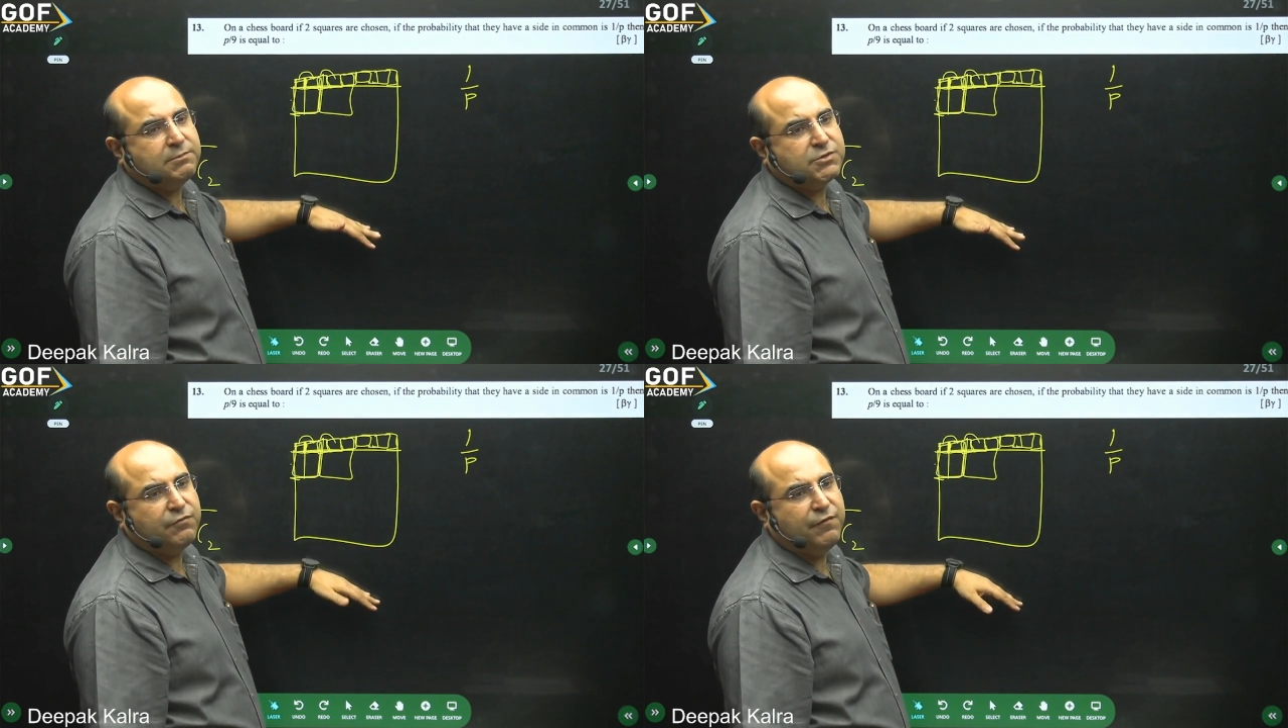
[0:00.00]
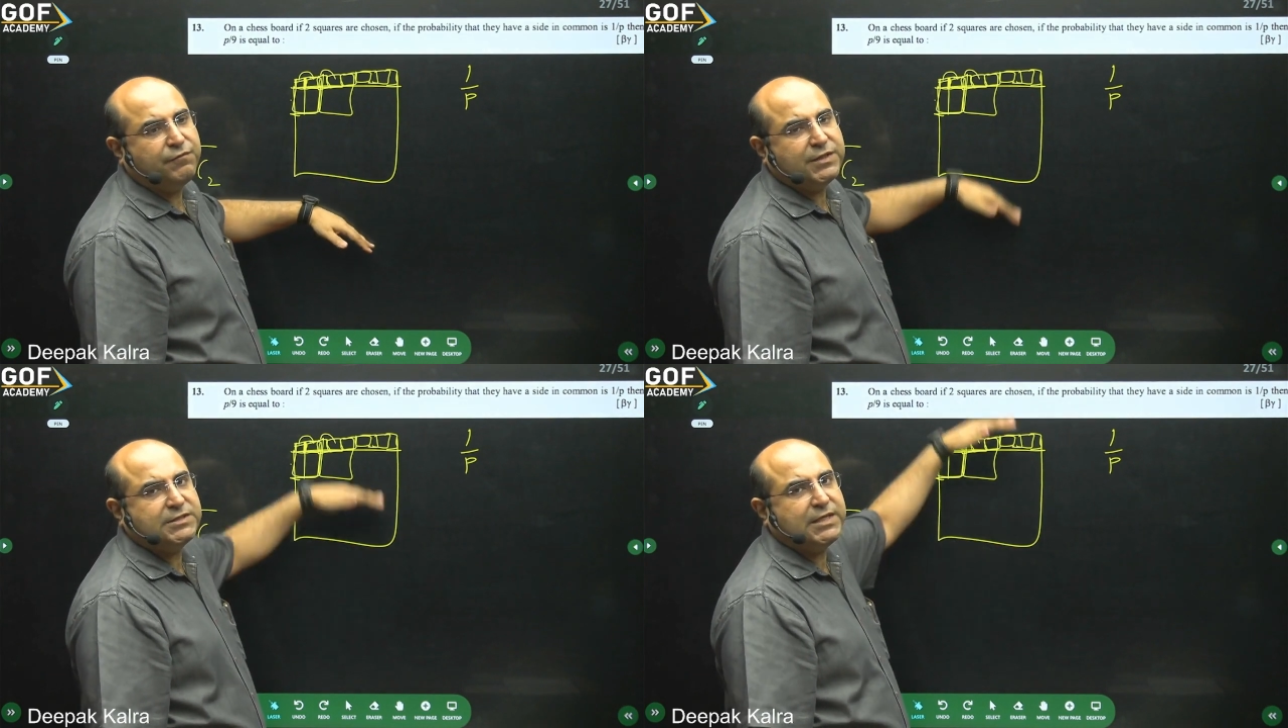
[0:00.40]
So
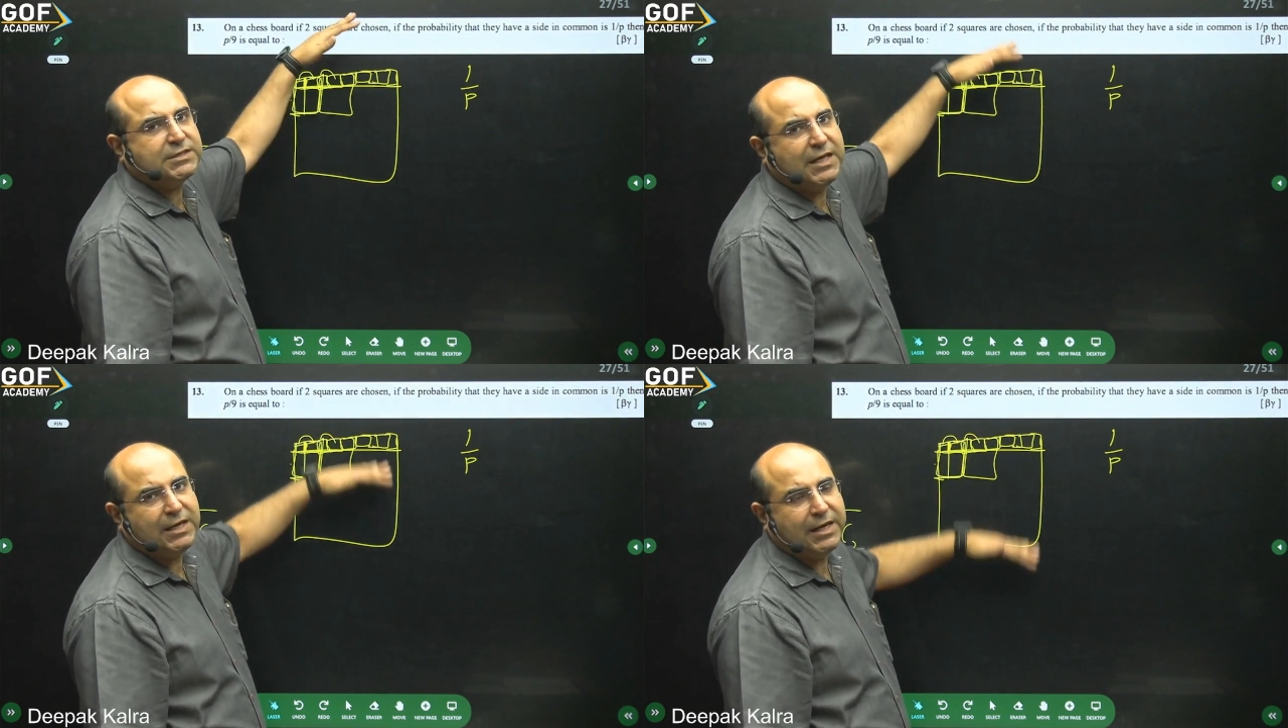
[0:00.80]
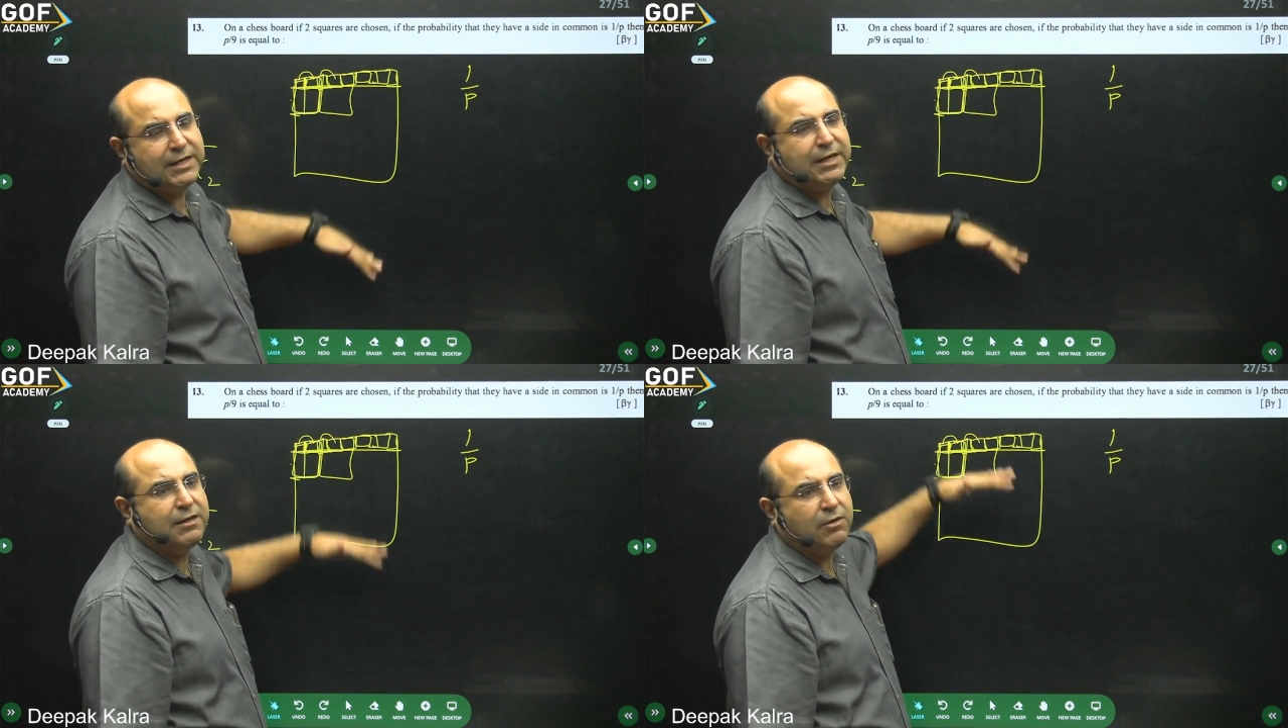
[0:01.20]
56 I'll get
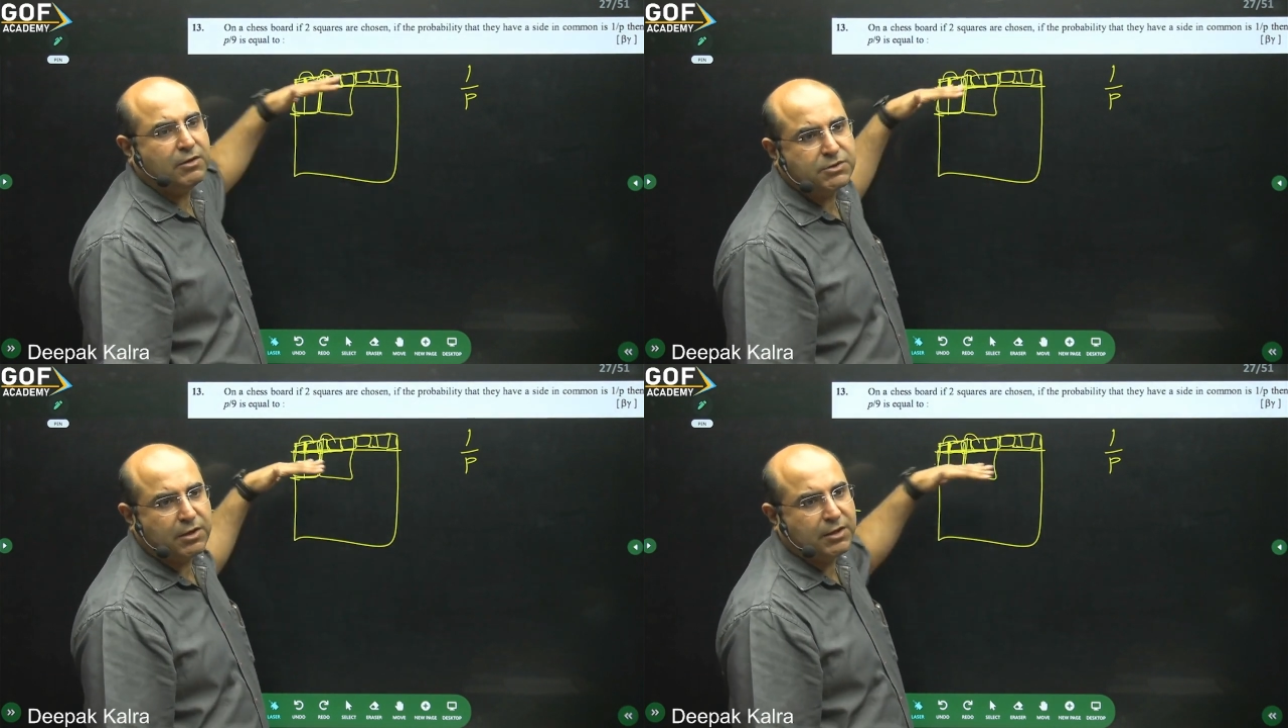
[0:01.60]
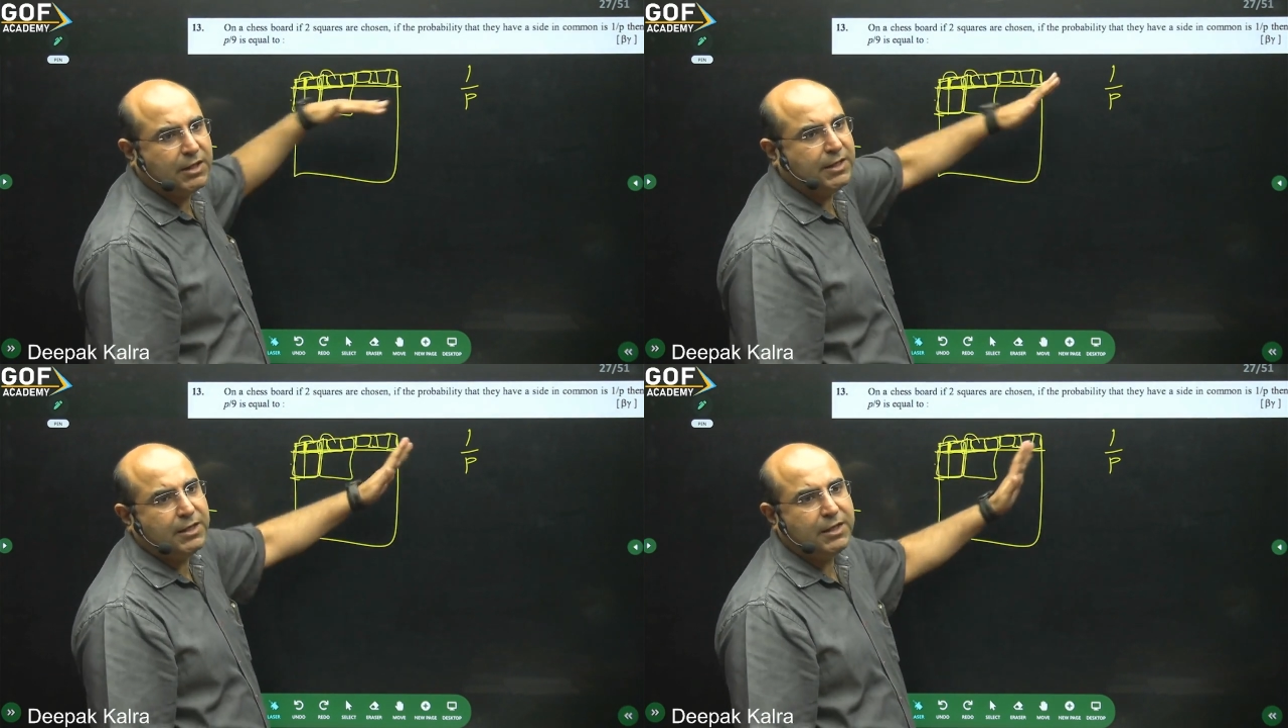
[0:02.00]
it
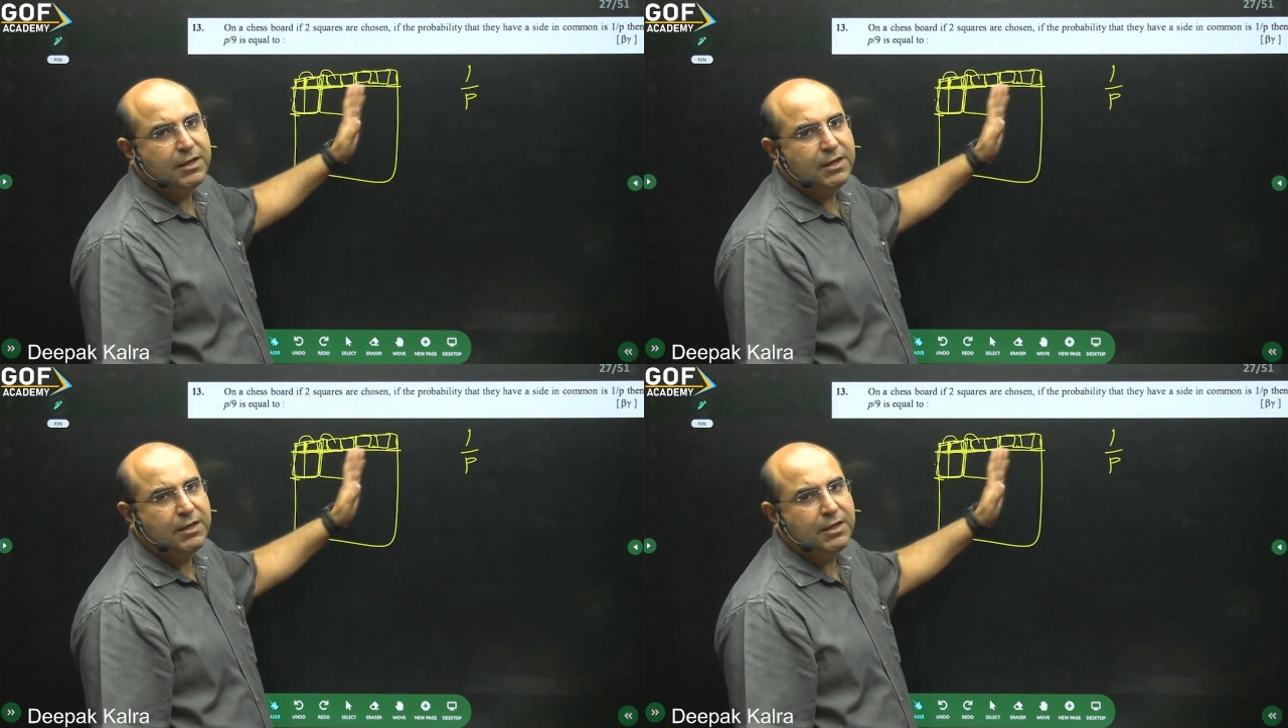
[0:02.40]
horizontally.